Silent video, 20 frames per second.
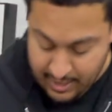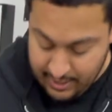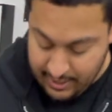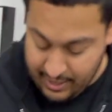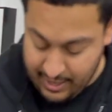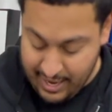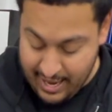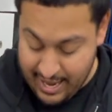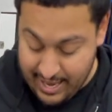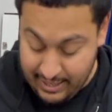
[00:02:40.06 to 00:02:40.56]

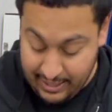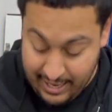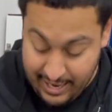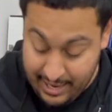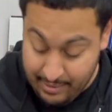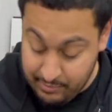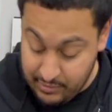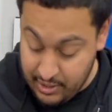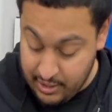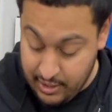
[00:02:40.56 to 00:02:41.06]
CAN
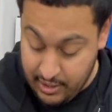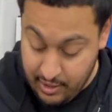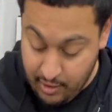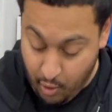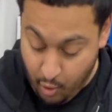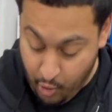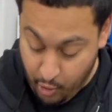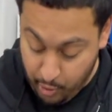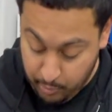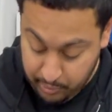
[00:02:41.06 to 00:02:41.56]
lambda,
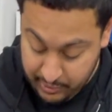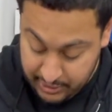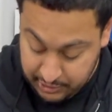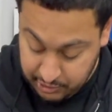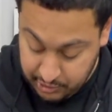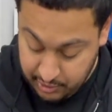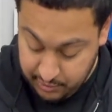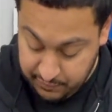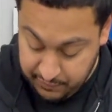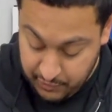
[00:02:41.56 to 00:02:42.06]
oil
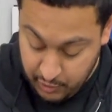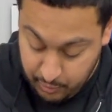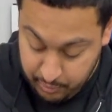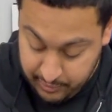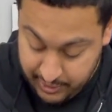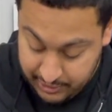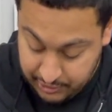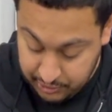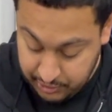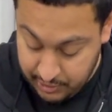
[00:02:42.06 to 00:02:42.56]
pressure, fuel
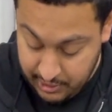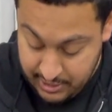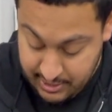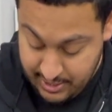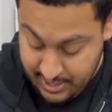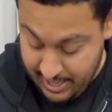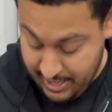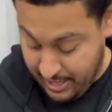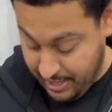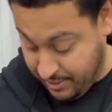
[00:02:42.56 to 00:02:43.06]
pressure,
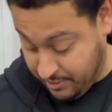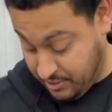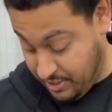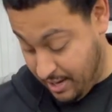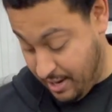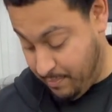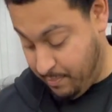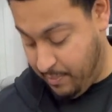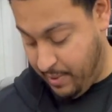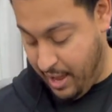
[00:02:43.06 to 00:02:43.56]
intake air
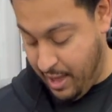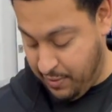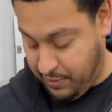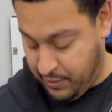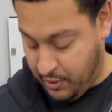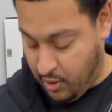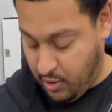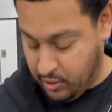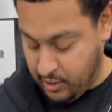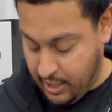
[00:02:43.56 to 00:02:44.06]
temp,
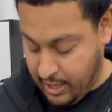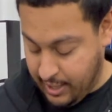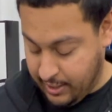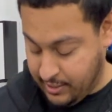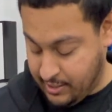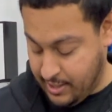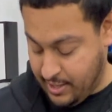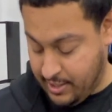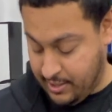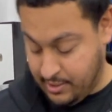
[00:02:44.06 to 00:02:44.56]
ethanol
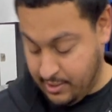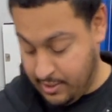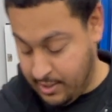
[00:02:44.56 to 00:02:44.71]
content.